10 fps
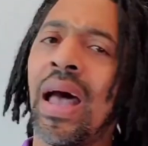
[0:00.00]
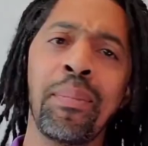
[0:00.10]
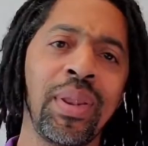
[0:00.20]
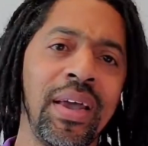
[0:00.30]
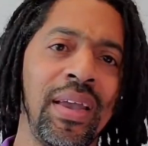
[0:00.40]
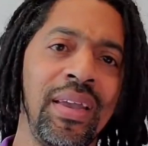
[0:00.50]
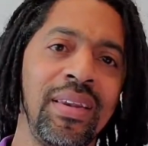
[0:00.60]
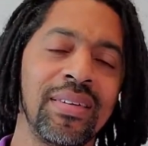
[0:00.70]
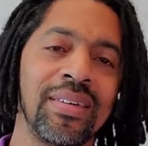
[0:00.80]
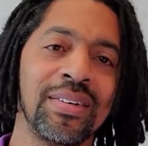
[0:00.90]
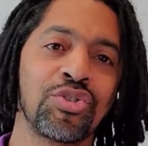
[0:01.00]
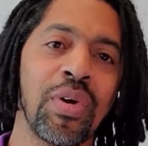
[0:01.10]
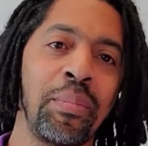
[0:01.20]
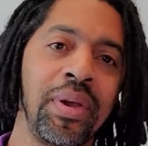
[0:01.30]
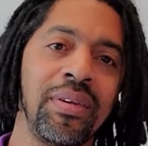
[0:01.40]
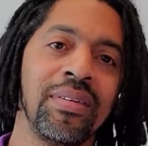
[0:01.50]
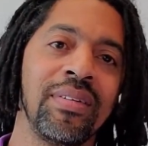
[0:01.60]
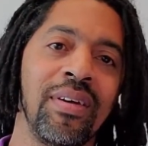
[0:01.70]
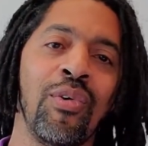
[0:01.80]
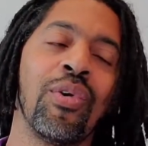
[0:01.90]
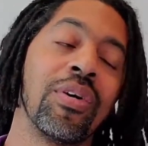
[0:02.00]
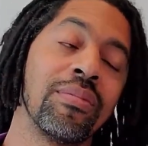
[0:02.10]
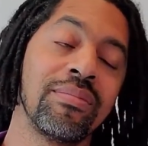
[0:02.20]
played a trumpet or